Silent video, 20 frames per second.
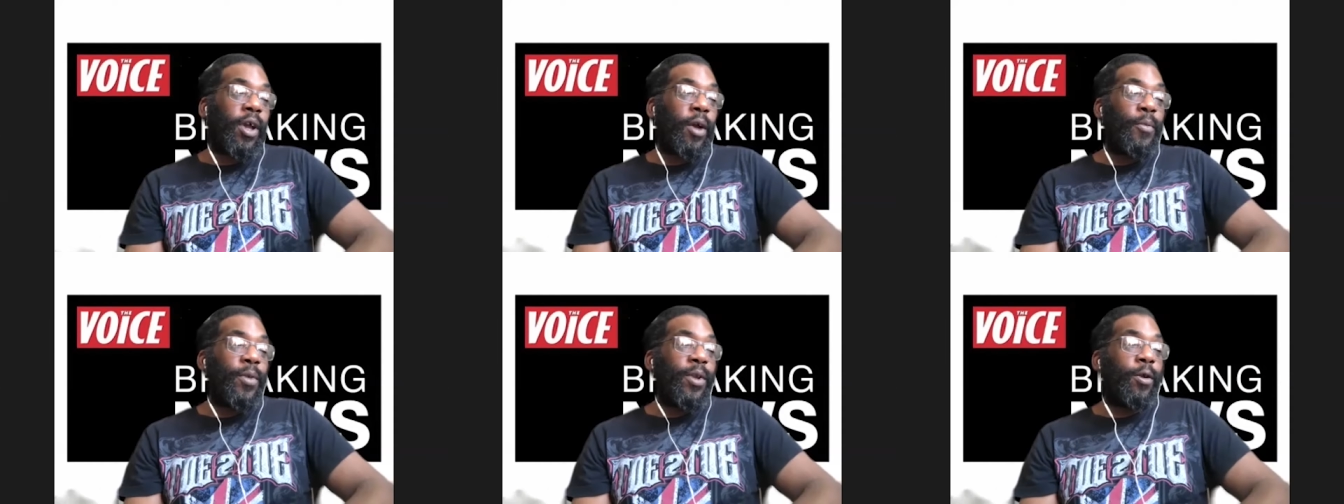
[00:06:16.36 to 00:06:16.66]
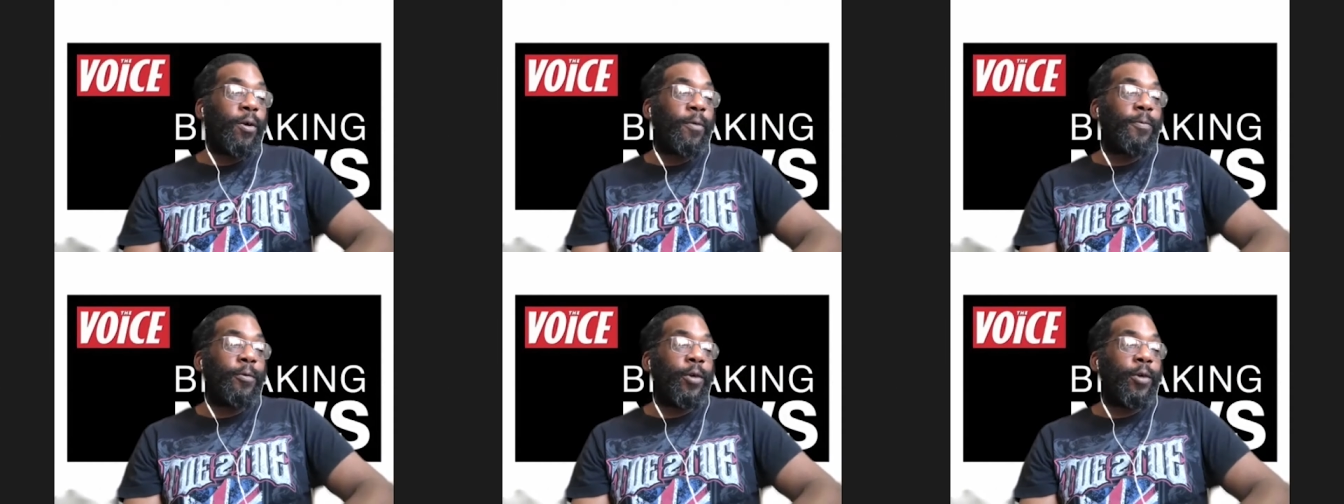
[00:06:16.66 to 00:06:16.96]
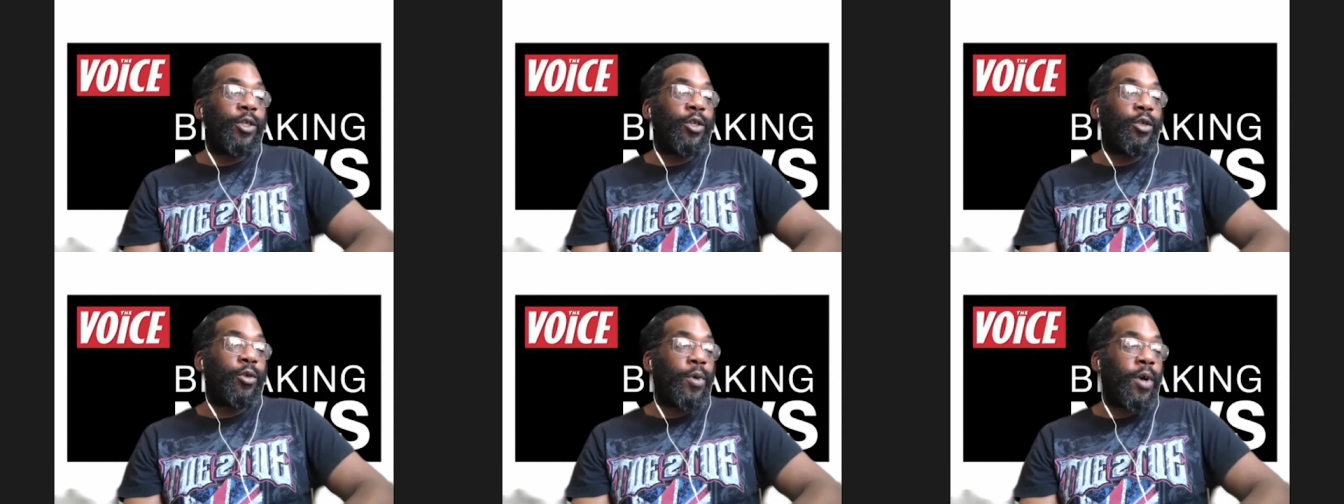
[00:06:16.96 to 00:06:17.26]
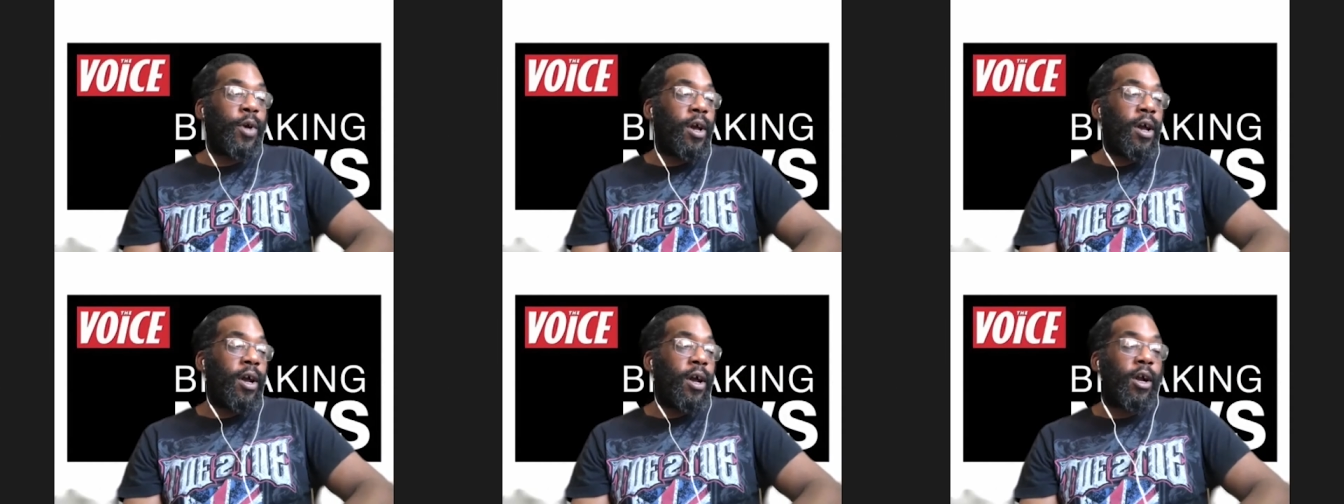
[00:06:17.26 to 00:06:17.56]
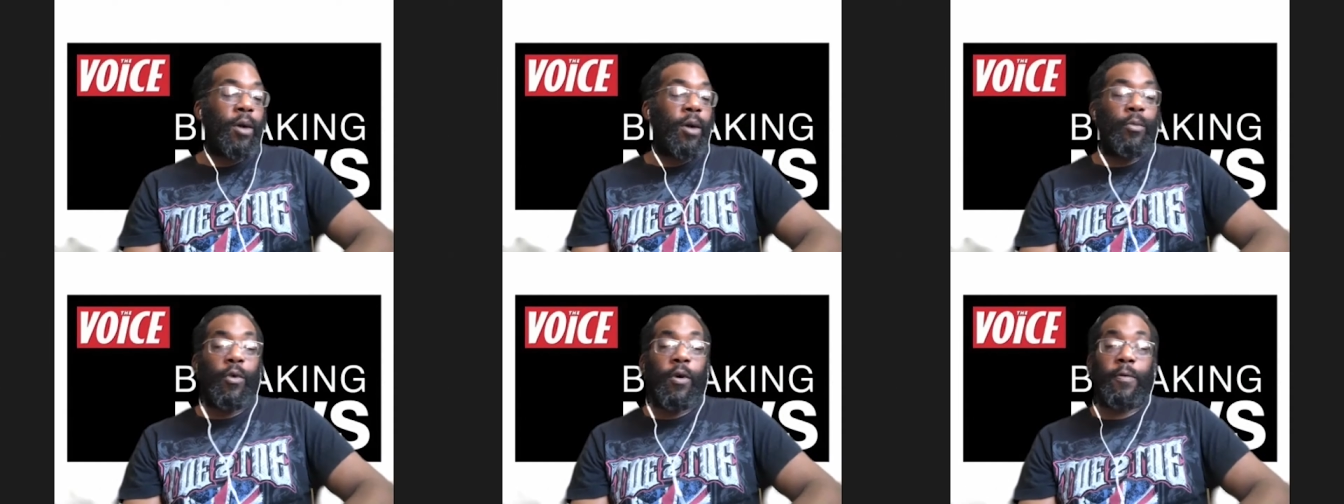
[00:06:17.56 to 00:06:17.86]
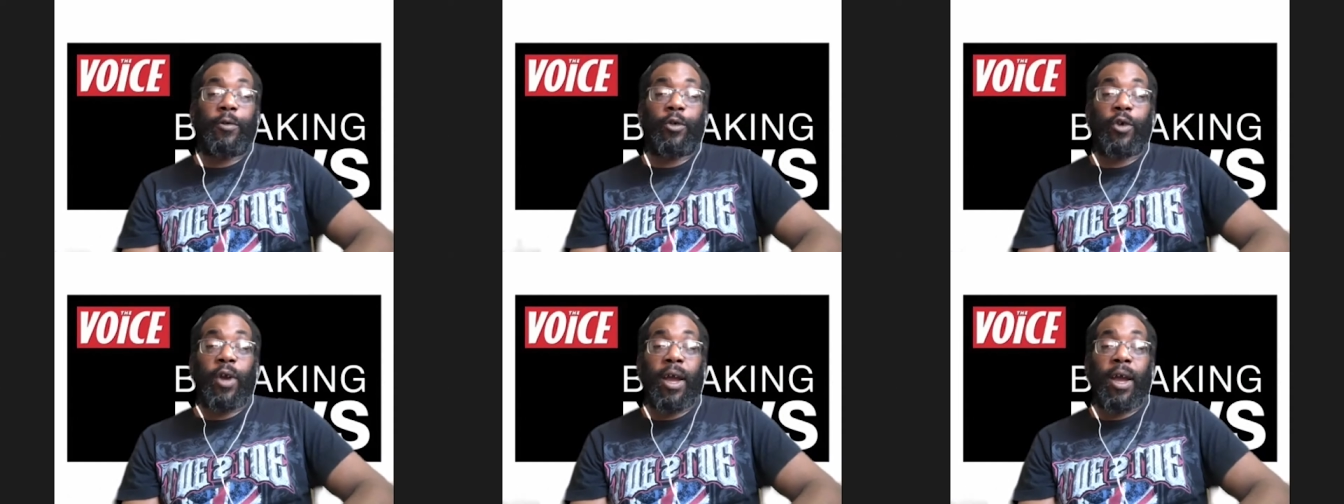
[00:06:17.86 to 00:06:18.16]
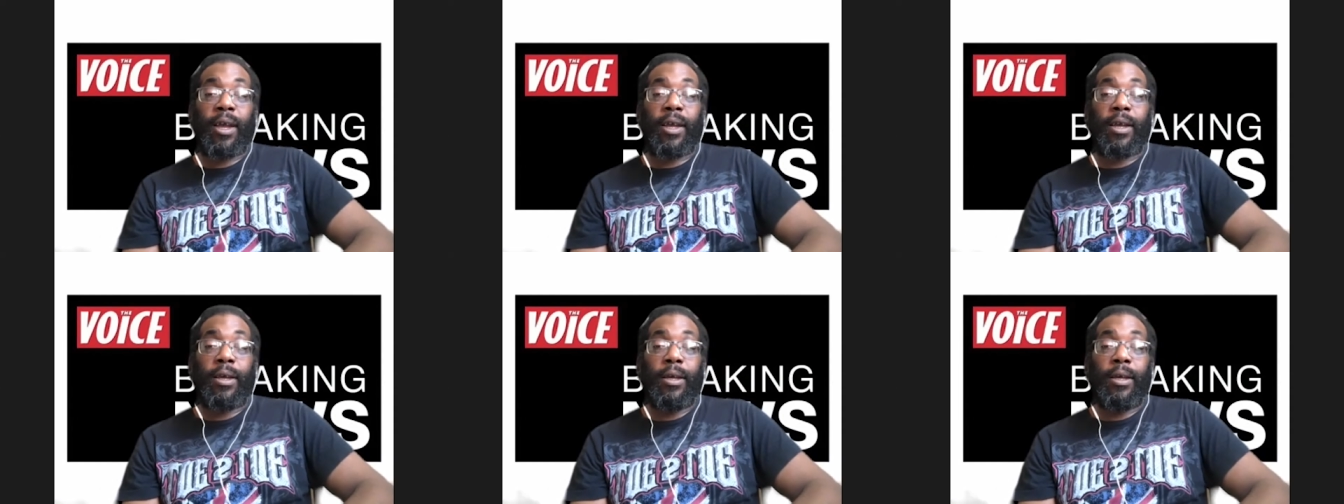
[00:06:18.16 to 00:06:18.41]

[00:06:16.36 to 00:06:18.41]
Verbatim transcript: can we look forward to uh, a Commonwealth track,